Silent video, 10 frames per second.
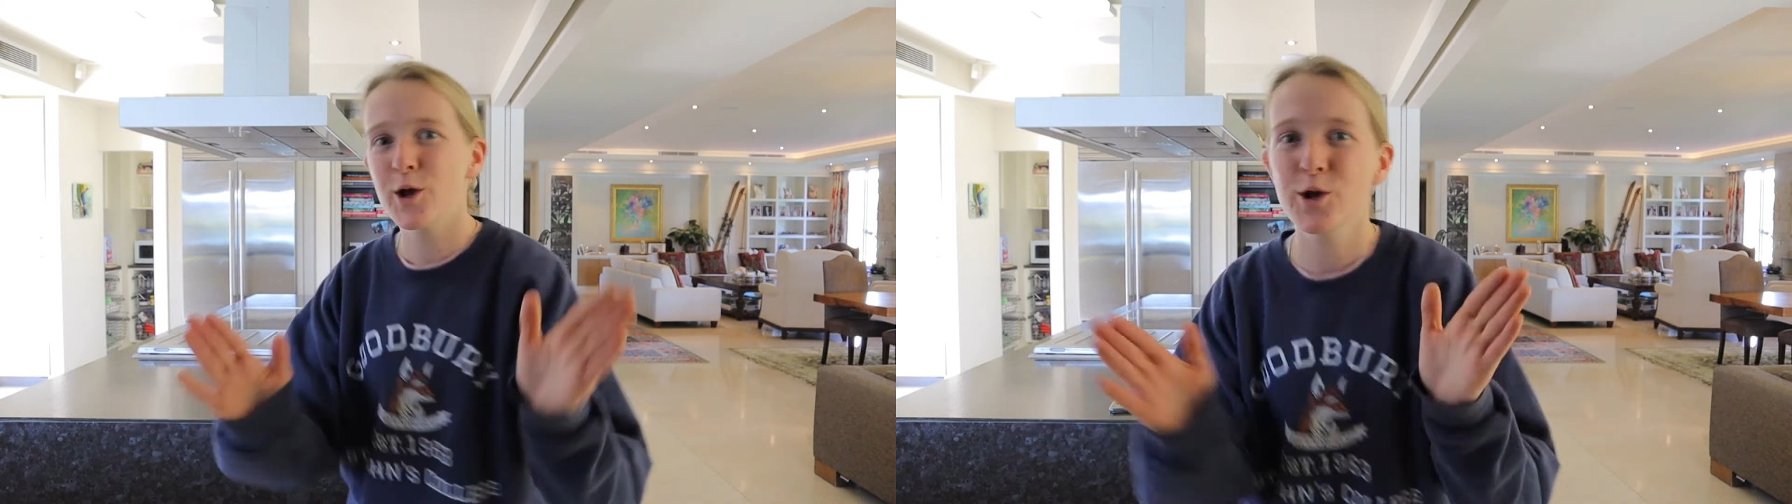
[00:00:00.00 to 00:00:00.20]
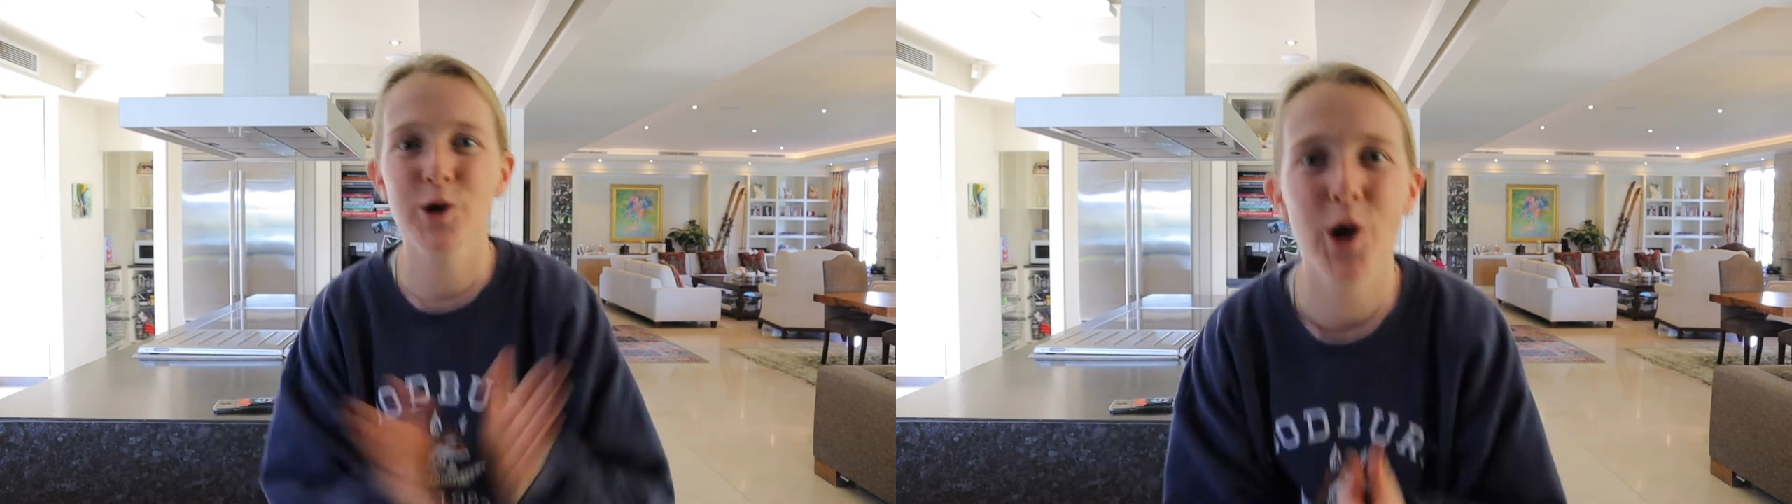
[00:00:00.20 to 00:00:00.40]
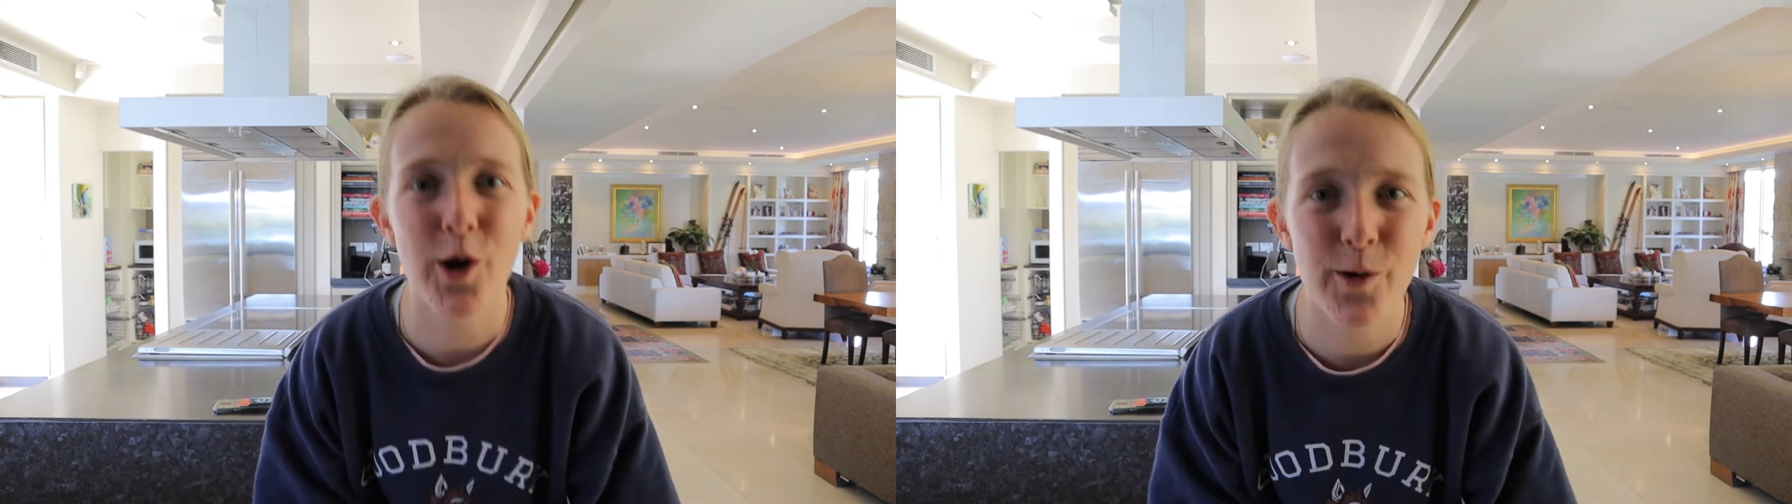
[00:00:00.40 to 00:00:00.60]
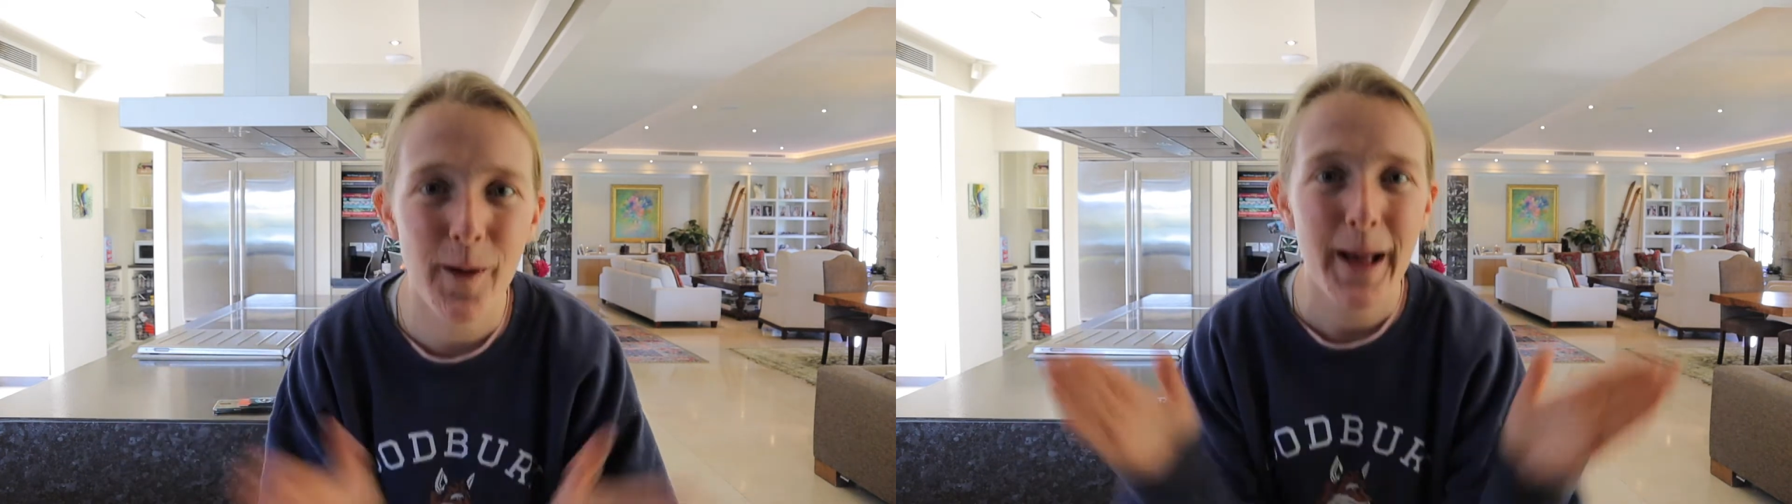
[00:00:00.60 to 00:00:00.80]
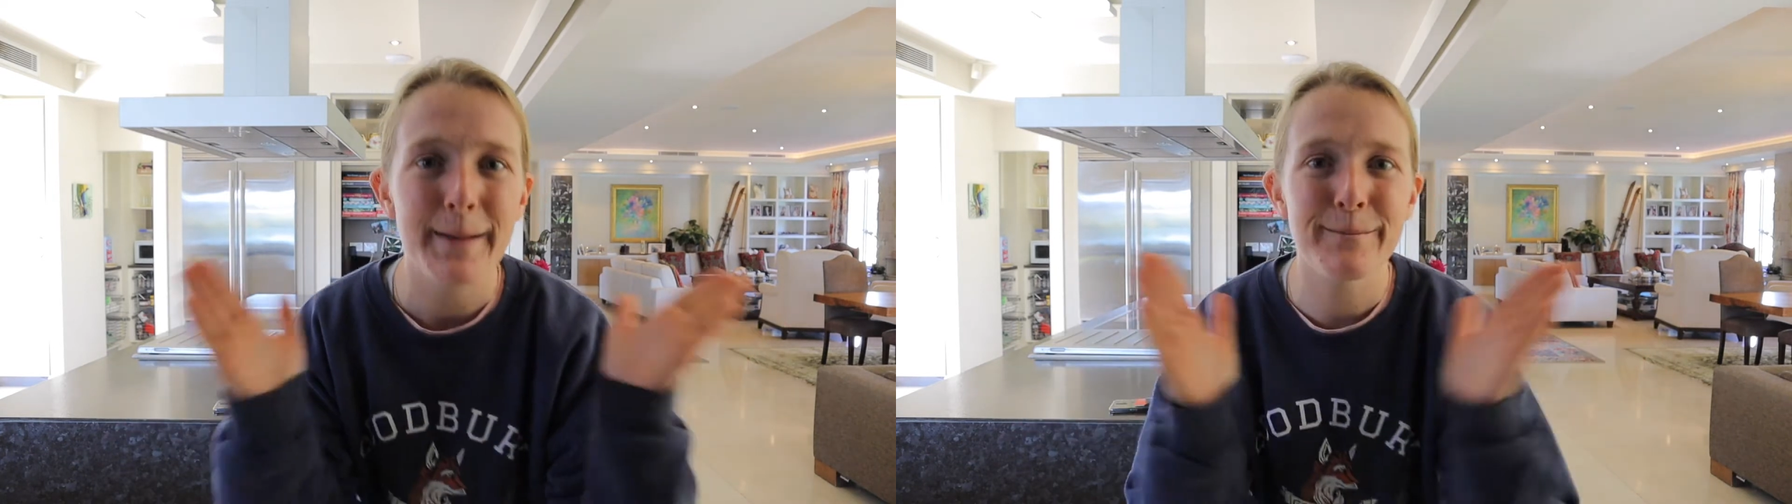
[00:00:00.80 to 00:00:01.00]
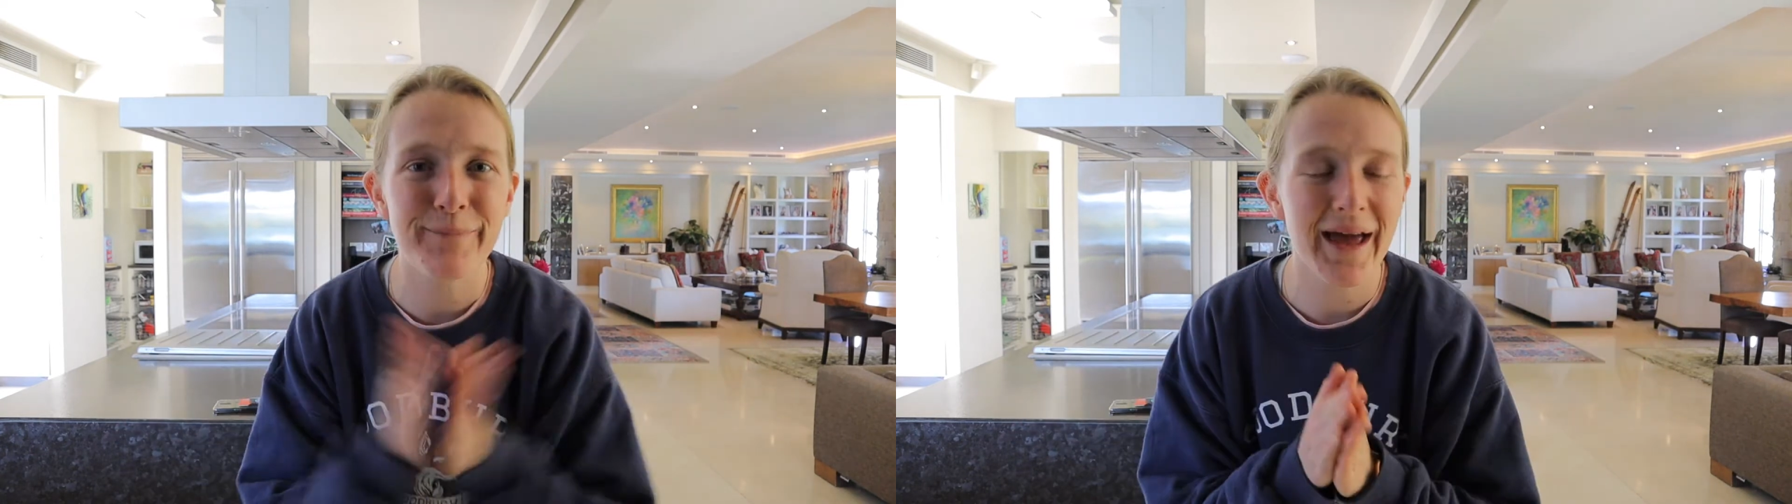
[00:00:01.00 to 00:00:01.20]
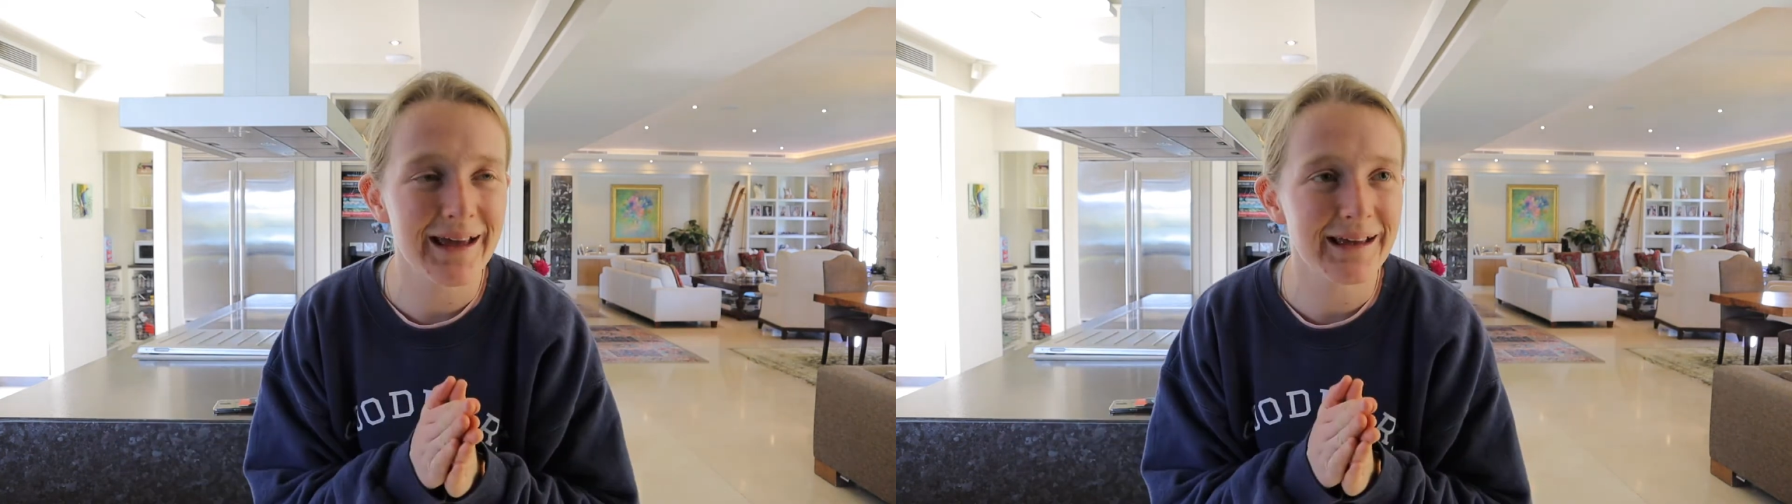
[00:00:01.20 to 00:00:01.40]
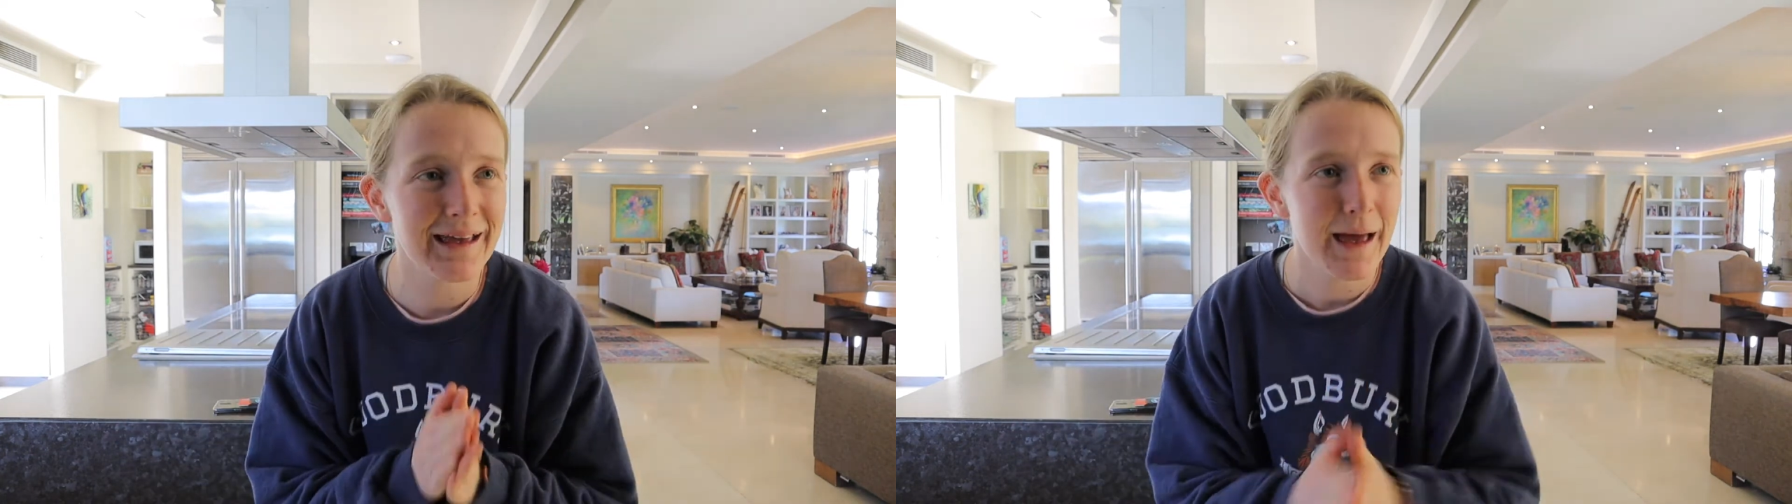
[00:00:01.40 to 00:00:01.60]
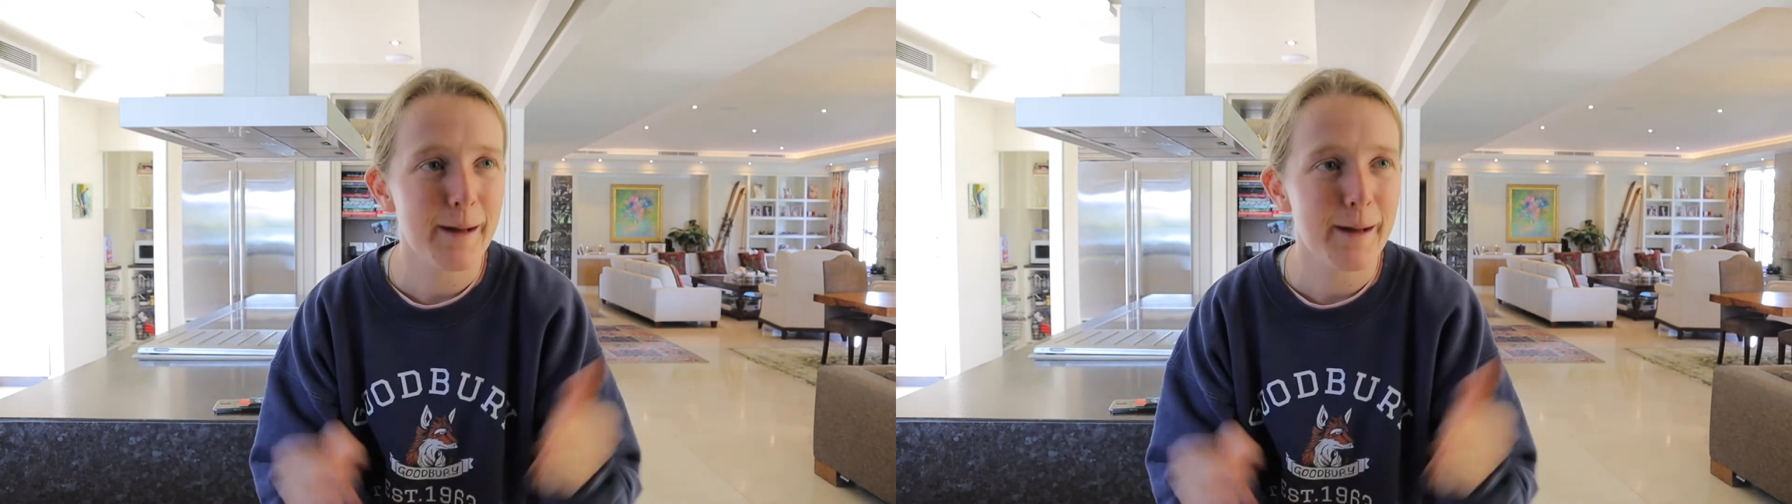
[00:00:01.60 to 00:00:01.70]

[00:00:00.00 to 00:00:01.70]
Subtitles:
no bake